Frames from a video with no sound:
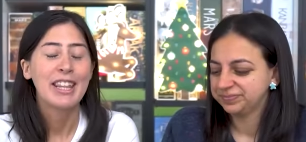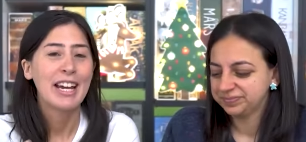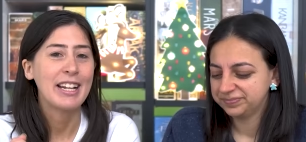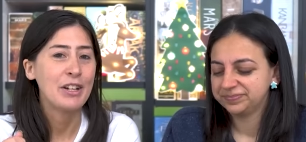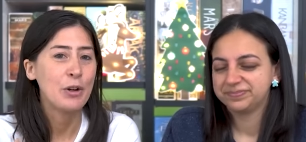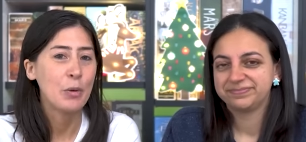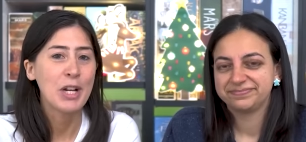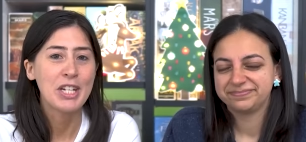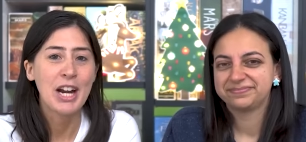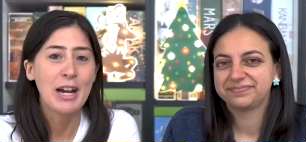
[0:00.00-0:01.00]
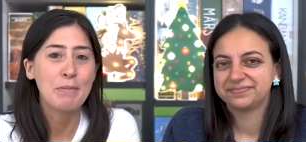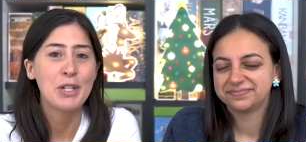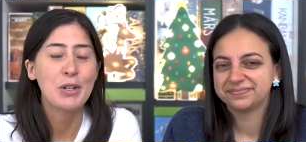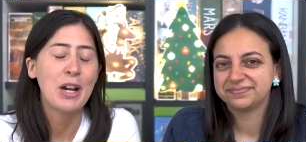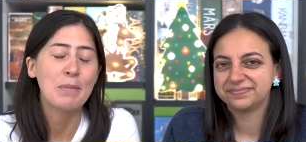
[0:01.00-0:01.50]
Speaker 1: that, you know, when a
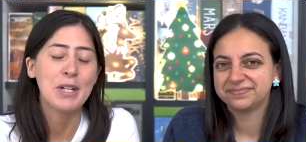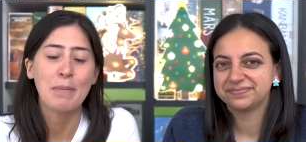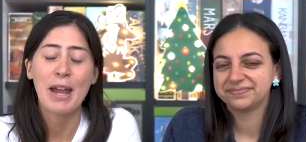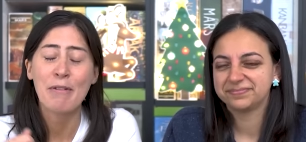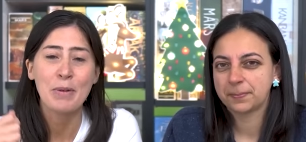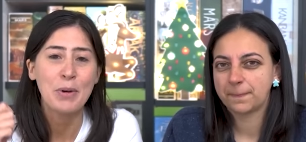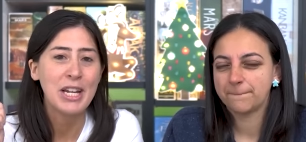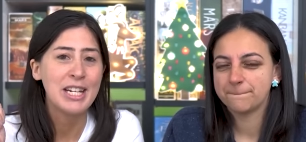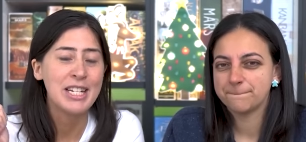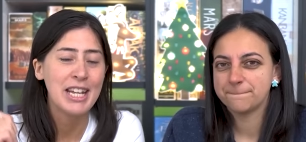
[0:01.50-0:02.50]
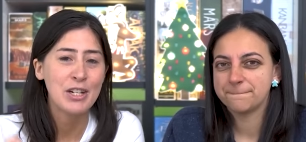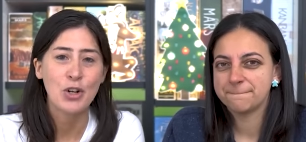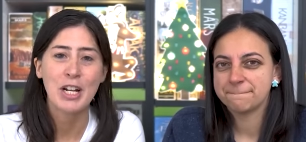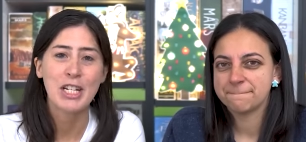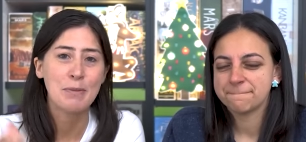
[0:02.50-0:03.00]
times two comes up, everybody is then
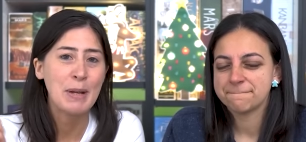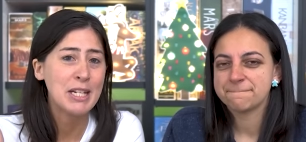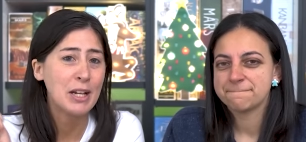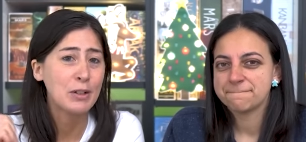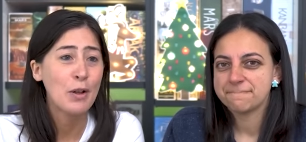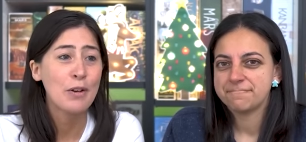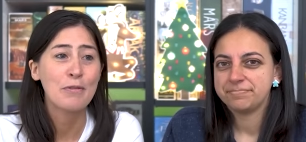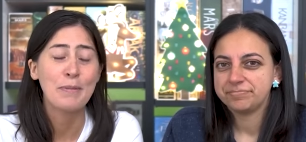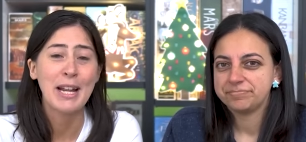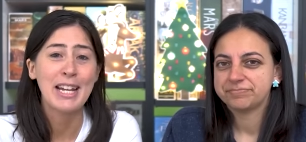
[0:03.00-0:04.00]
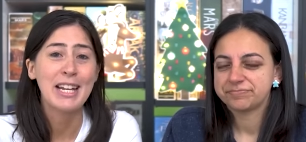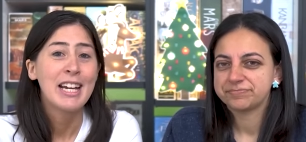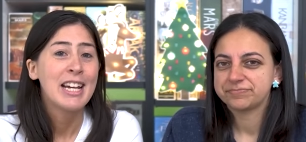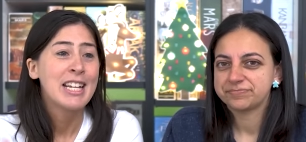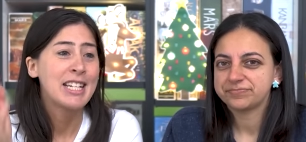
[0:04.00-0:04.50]
trying to spend a lot of money,
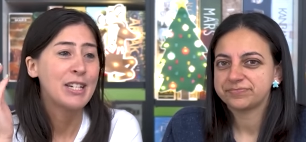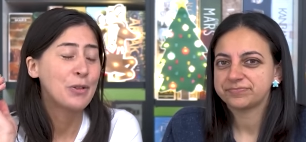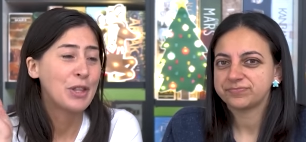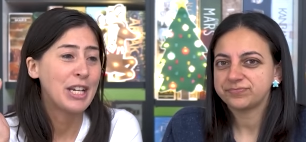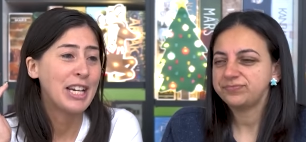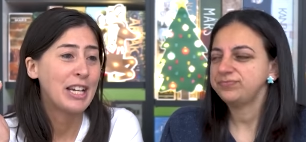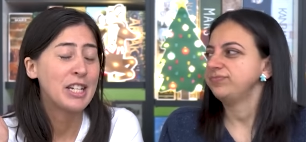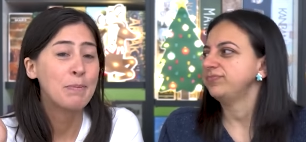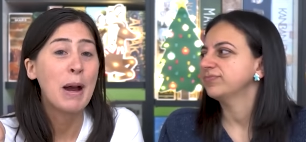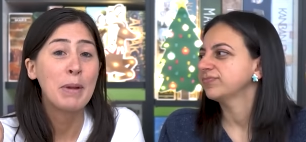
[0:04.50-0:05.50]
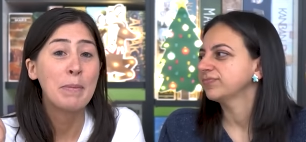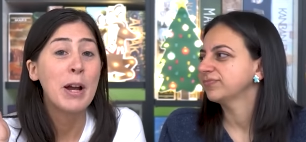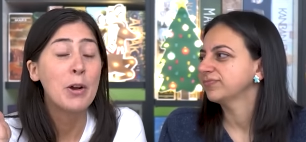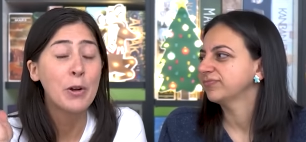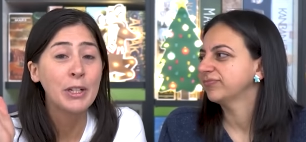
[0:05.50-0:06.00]
still thinking this might be
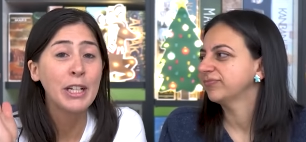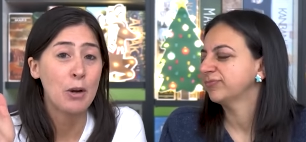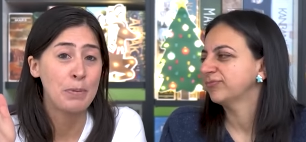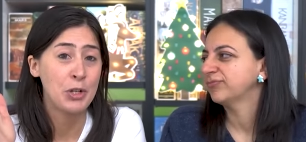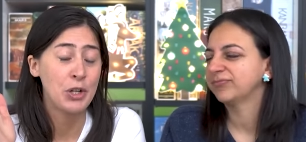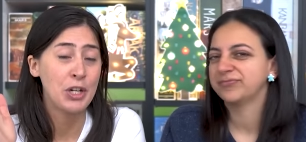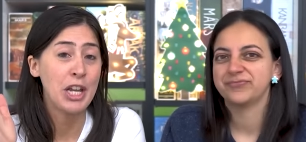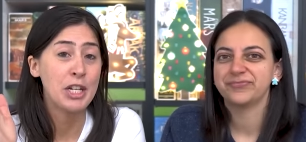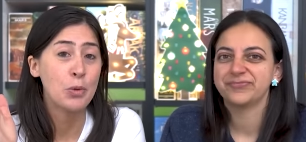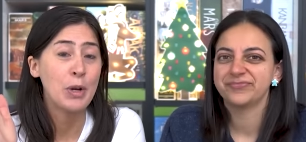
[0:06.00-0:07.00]
my only opportunity to